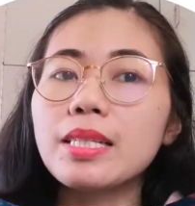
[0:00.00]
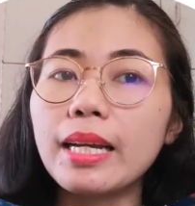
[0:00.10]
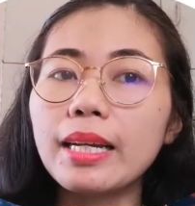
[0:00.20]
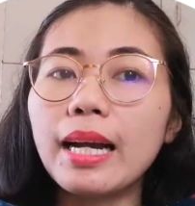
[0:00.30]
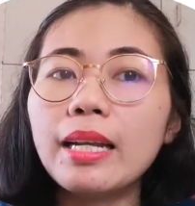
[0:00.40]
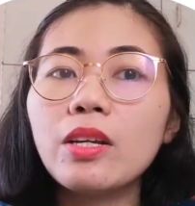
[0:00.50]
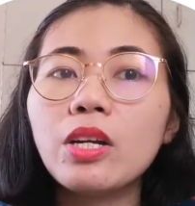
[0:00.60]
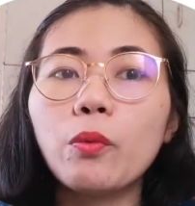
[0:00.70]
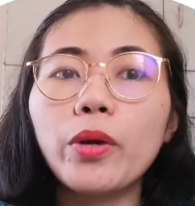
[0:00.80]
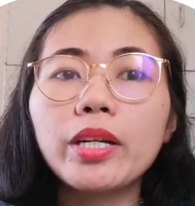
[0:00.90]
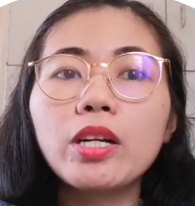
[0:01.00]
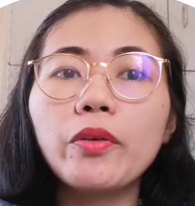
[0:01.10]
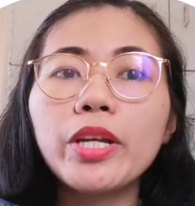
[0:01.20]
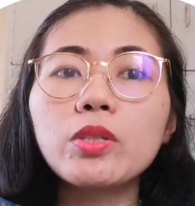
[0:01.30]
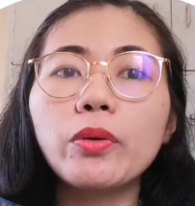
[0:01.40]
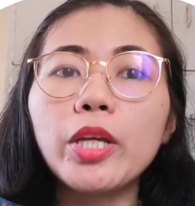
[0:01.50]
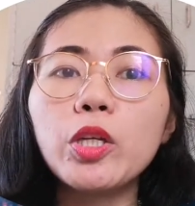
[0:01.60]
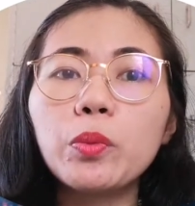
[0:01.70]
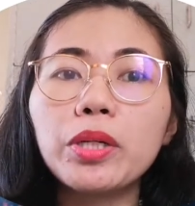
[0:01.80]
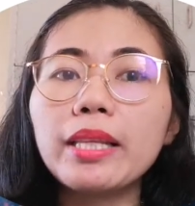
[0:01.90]
Second, we are going to
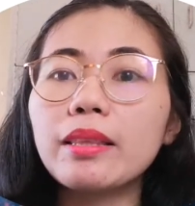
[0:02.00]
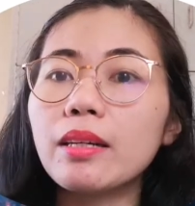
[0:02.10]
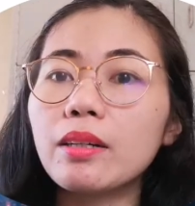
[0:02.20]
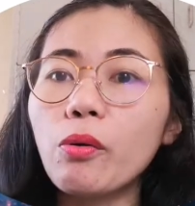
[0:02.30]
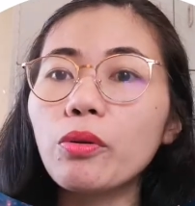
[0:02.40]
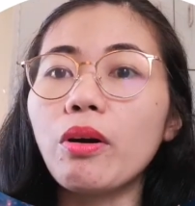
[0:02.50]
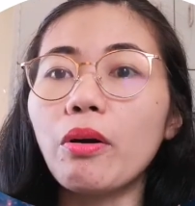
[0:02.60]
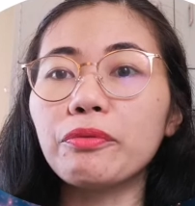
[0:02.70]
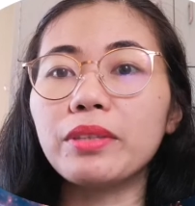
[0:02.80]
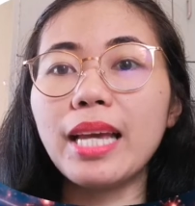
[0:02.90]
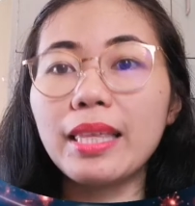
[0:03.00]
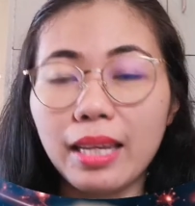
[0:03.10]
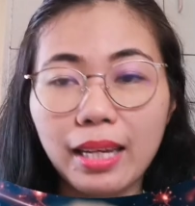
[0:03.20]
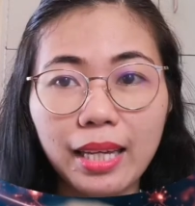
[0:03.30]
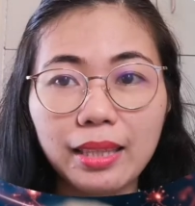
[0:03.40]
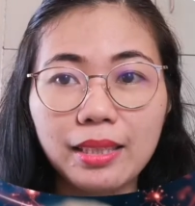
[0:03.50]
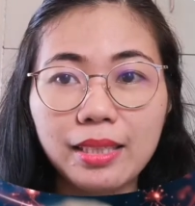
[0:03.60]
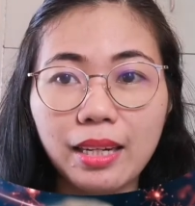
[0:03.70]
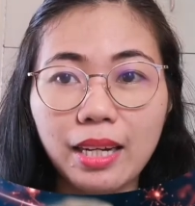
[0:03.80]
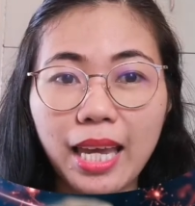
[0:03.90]
enumerate the role of netiquette.
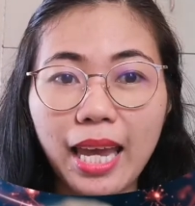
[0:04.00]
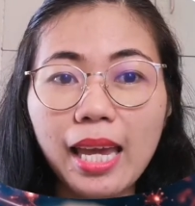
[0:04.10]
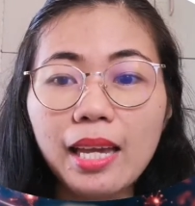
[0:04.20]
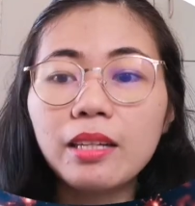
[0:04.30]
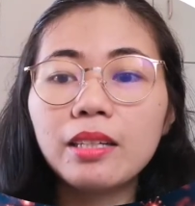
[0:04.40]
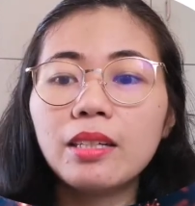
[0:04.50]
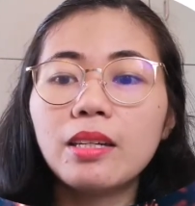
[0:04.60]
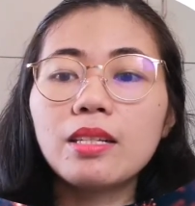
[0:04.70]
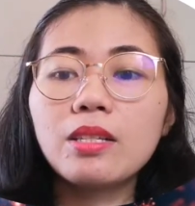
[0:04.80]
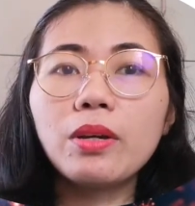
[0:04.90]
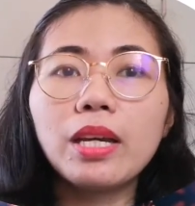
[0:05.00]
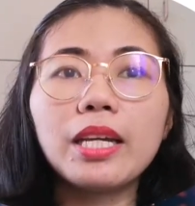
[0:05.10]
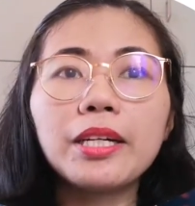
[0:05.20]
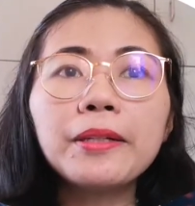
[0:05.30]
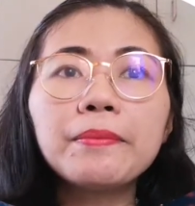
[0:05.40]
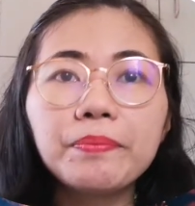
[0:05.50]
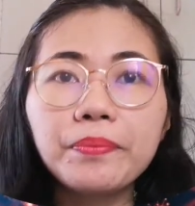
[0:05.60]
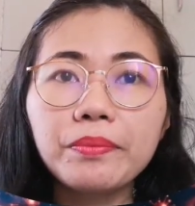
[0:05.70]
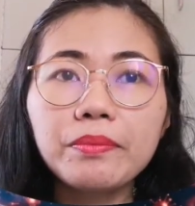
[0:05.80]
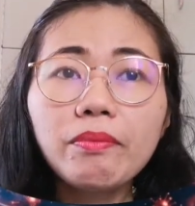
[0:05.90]
Okay, so here,
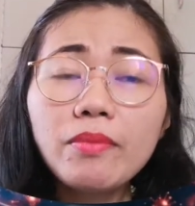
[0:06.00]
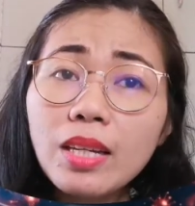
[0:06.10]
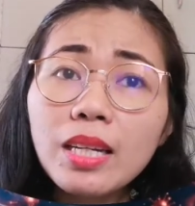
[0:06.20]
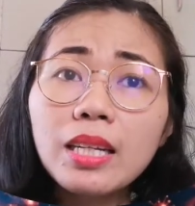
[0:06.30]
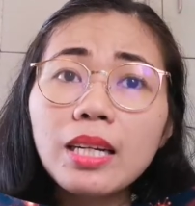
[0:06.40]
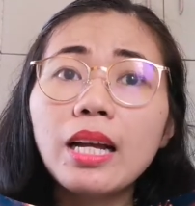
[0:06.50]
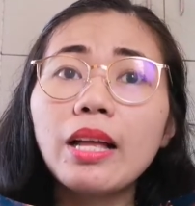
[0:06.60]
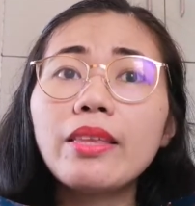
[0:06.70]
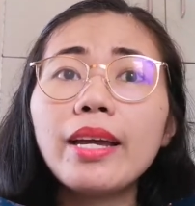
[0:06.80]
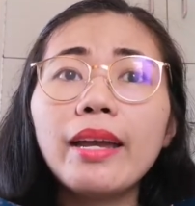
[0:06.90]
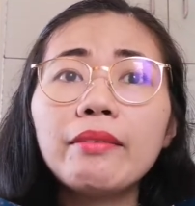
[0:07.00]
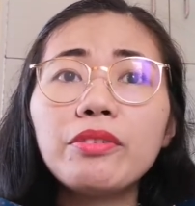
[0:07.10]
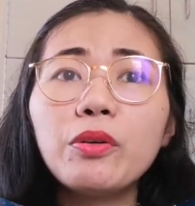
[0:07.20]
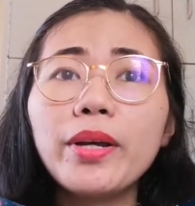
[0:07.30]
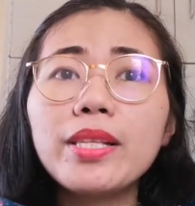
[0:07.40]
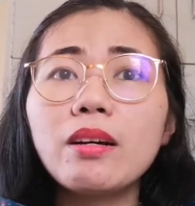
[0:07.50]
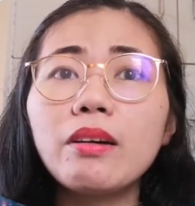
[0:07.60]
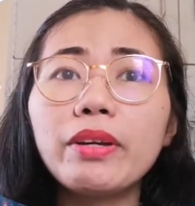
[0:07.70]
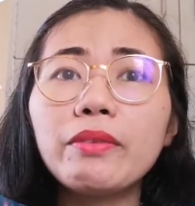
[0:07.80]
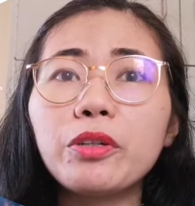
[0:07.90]
the influence
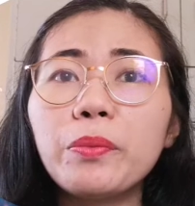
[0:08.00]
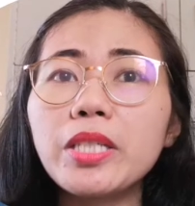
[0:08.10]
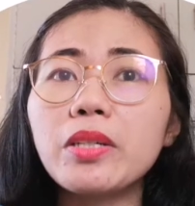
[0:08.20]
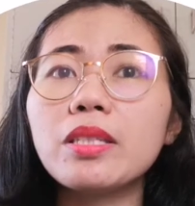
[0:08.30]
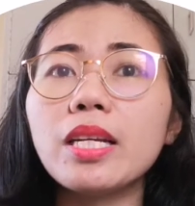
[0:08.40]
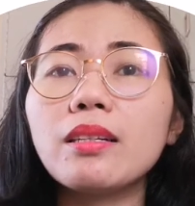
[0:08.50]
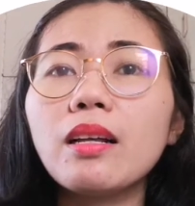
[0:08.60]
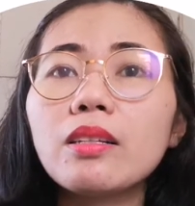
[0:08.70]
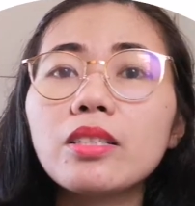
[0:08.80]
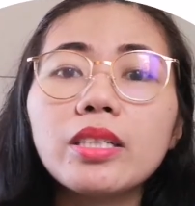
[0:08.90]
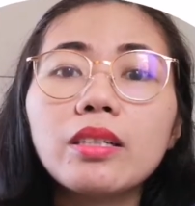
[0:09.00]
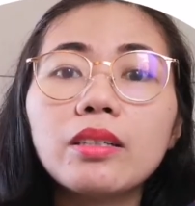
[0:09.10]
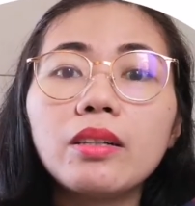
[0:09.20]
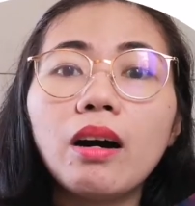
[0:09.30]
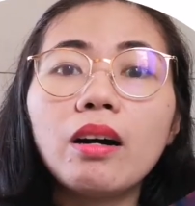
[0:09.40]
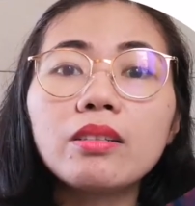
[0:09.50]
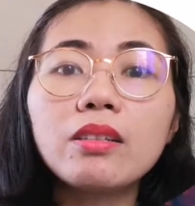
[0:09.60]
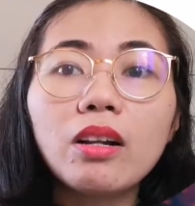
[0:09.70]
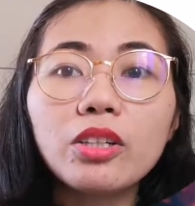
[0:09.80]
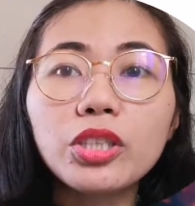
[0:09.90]
of information technology
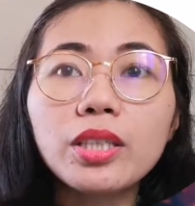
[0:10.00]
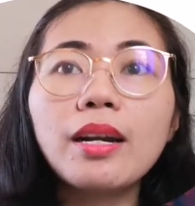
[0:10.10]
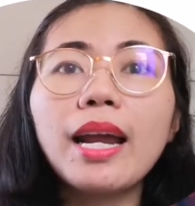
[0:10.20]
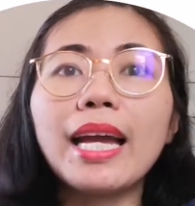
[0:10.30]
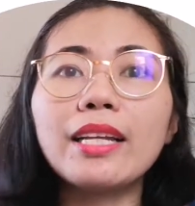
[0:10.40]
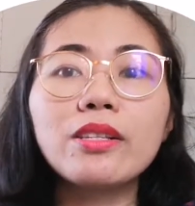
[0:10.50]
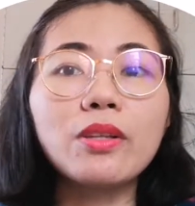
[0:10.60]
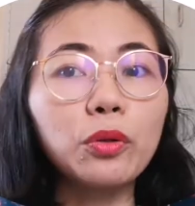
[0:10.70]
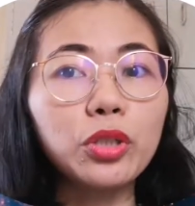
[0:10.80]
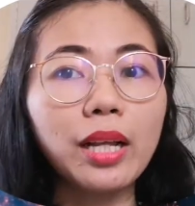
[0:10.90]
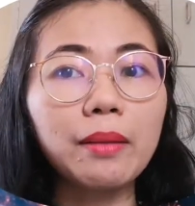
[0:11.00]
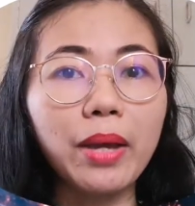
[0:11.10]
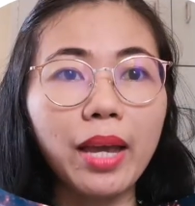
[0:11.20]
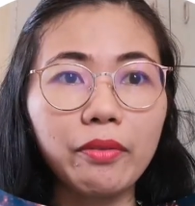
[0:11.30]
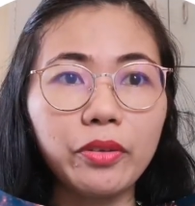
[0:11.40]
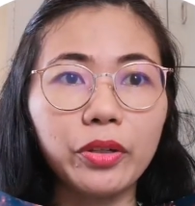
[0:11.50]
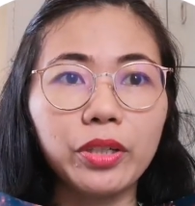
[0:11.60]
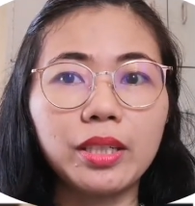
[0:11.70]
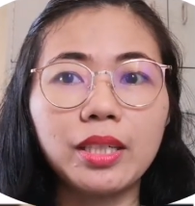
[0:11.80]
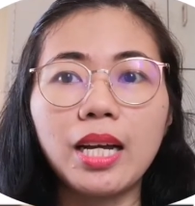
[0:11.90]
on culture and social
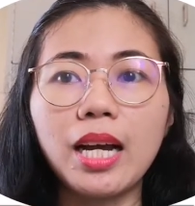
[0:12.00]
behavior.